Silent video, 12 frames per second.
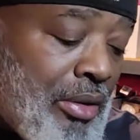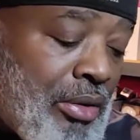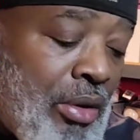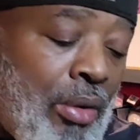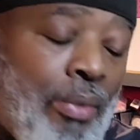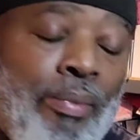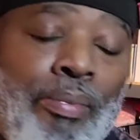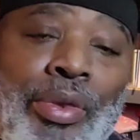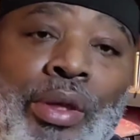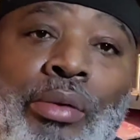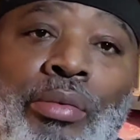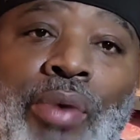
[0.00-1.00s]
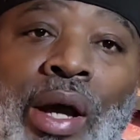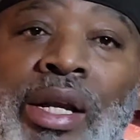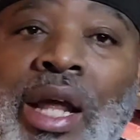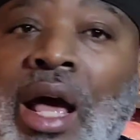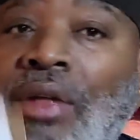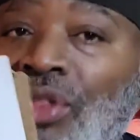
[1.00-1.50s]
So right
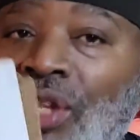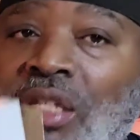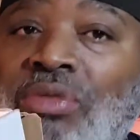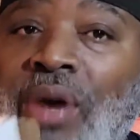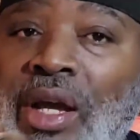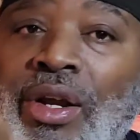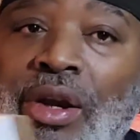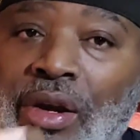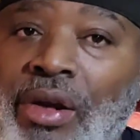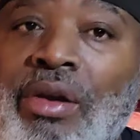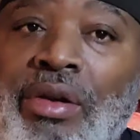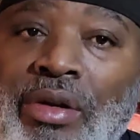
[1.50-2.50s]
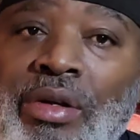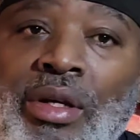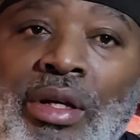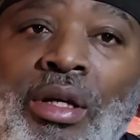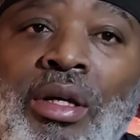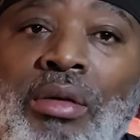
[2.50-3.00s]
now, this right here
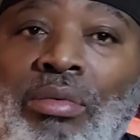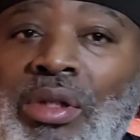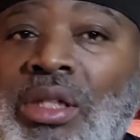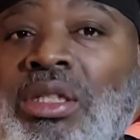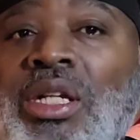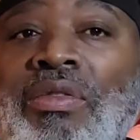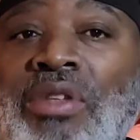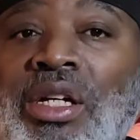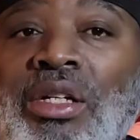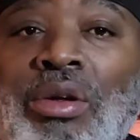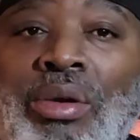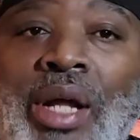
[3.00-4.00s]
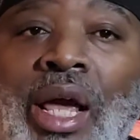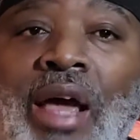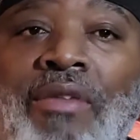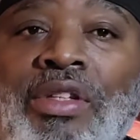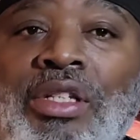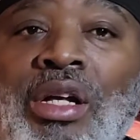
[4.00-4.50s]
with the stuff that it don't
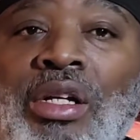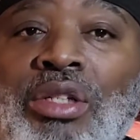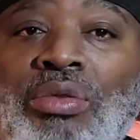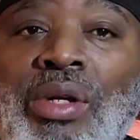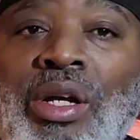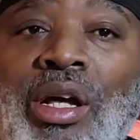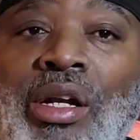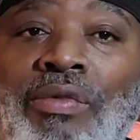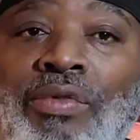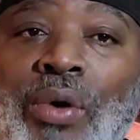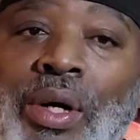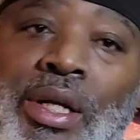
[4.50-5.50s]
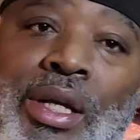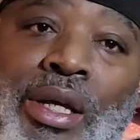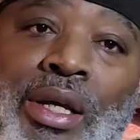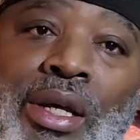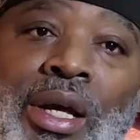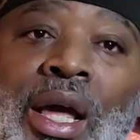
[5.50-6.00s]
have. It's $120, $140.
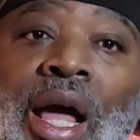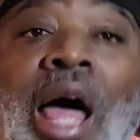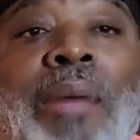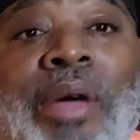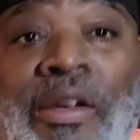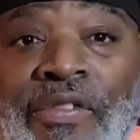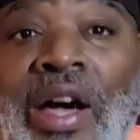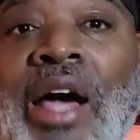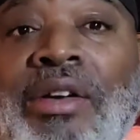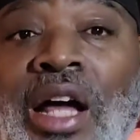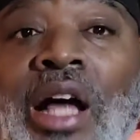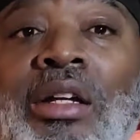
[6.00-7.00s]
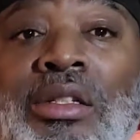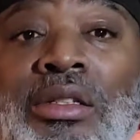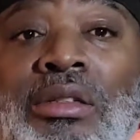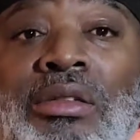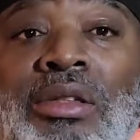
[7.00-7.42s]
I pay $5.